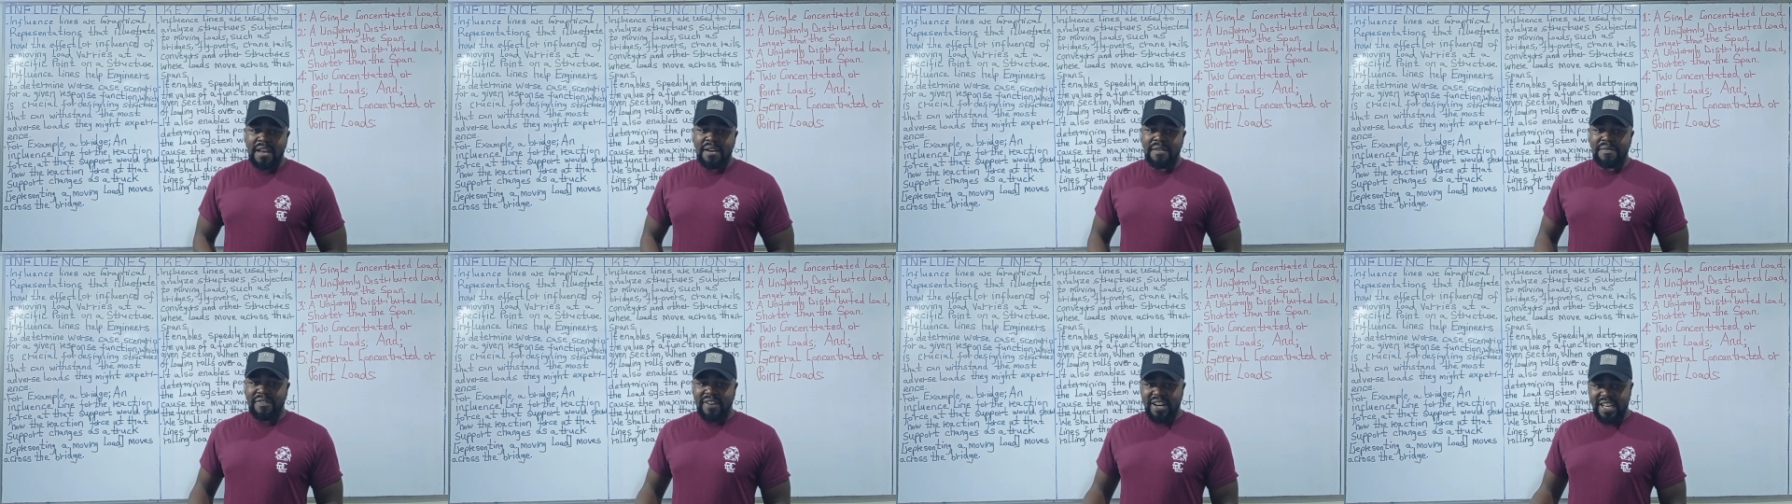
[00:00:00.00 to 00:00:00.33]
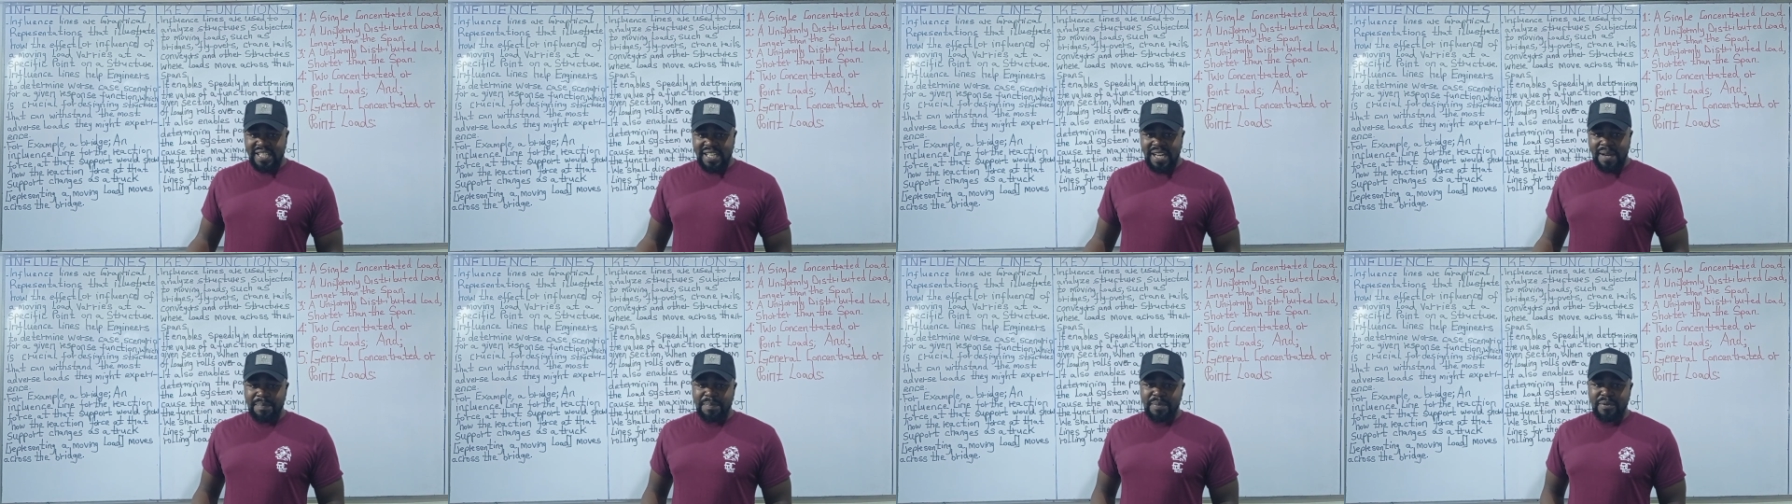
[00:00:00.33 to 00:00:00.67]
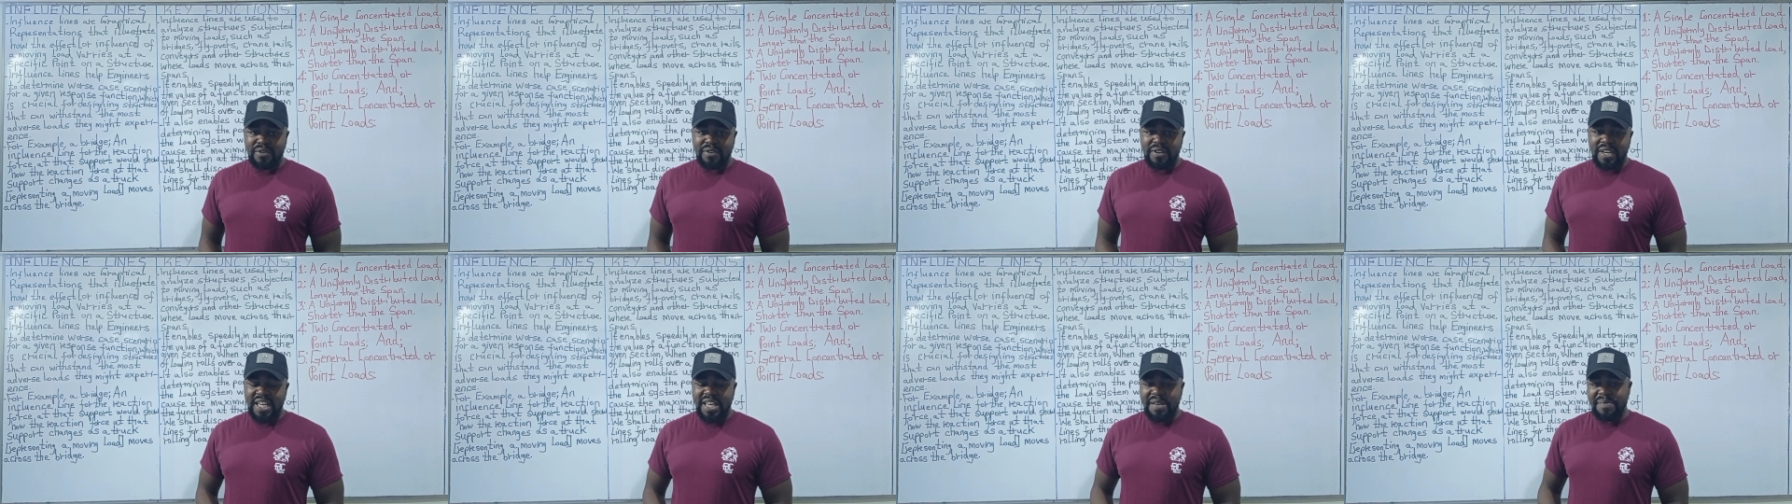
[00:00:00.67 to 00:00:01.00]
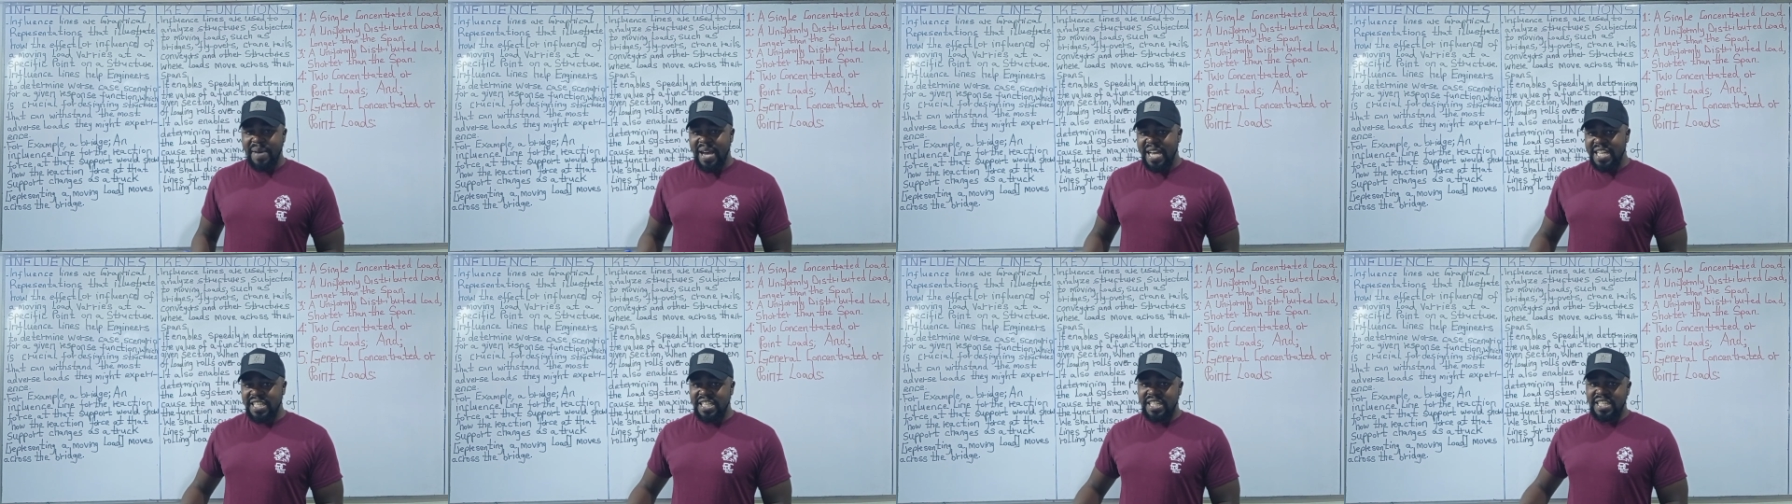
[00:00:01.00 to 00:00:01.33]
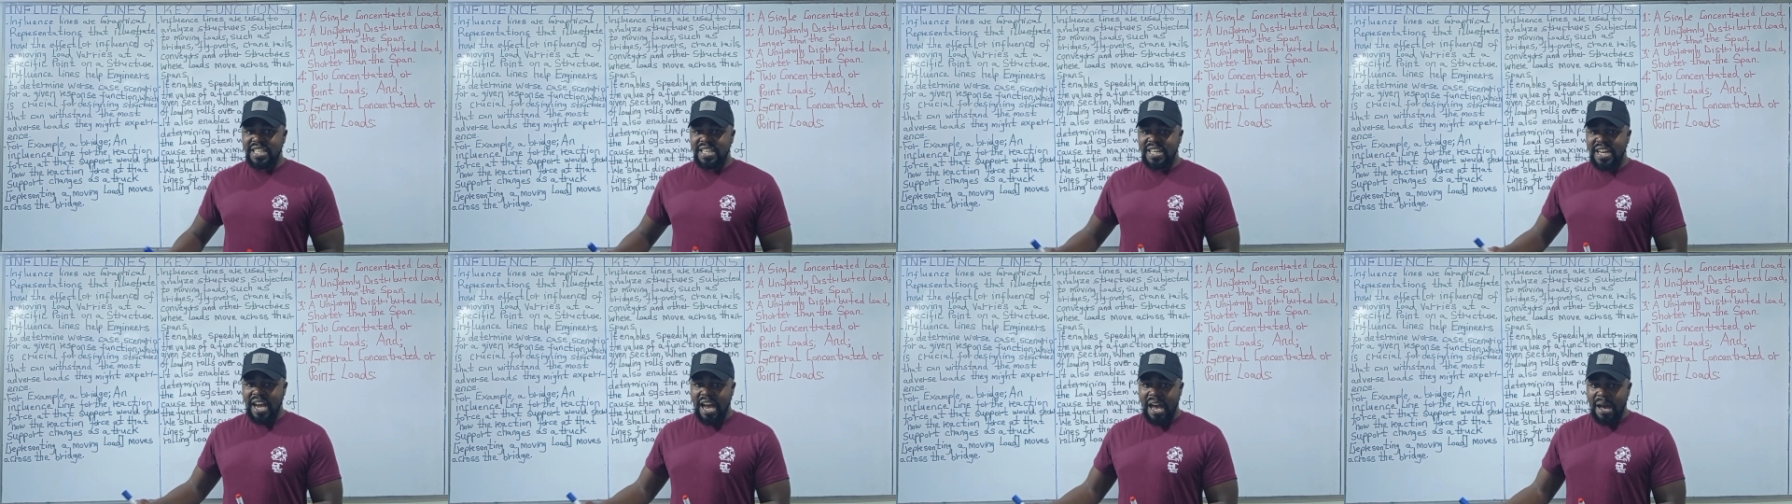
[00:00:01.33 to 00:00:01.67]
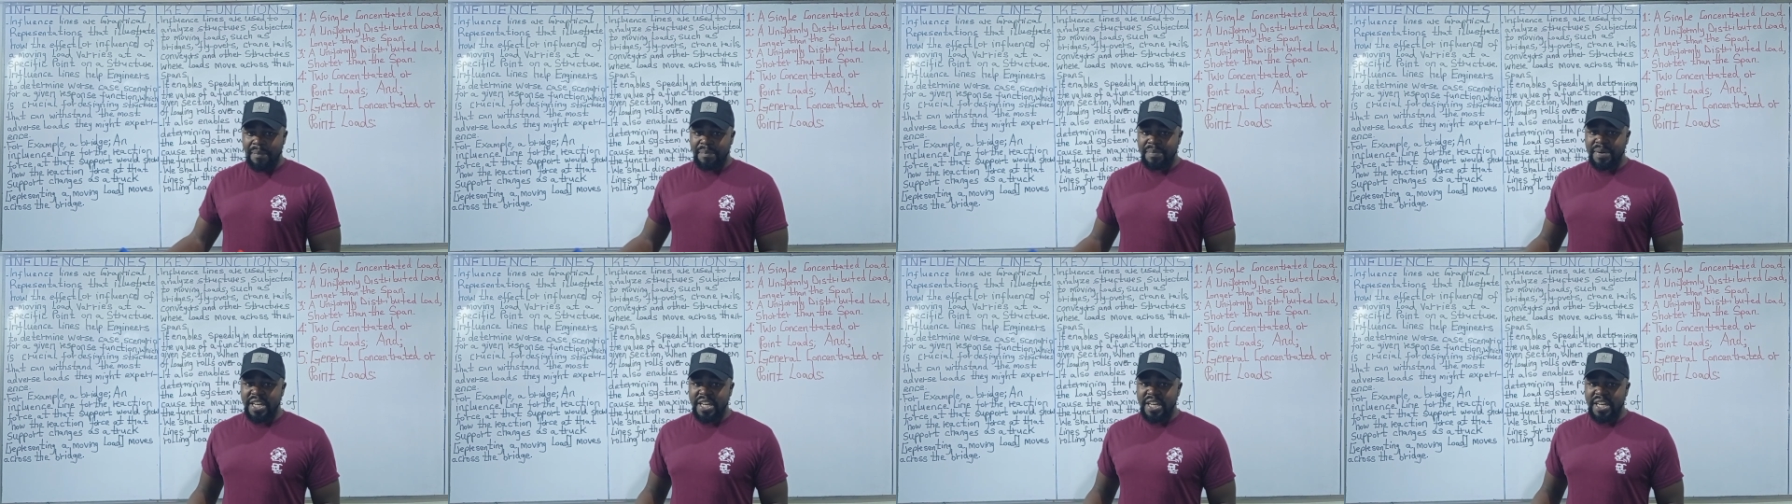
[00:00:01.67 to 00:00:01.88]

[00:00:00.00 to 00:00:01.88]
For example, imagine a